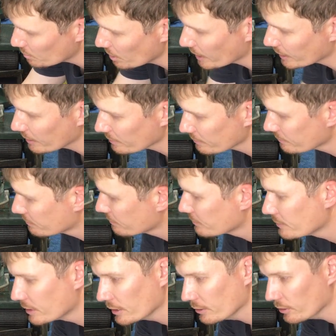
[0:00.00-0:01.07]
bracket,
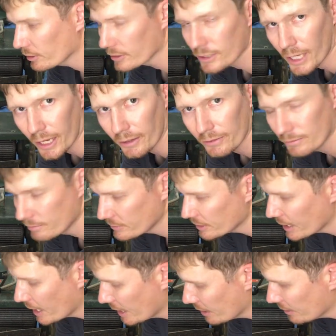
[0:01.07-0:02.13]
like so.
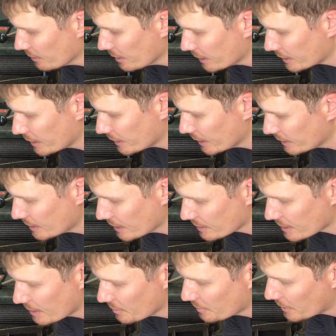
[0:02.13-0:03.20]
So it does come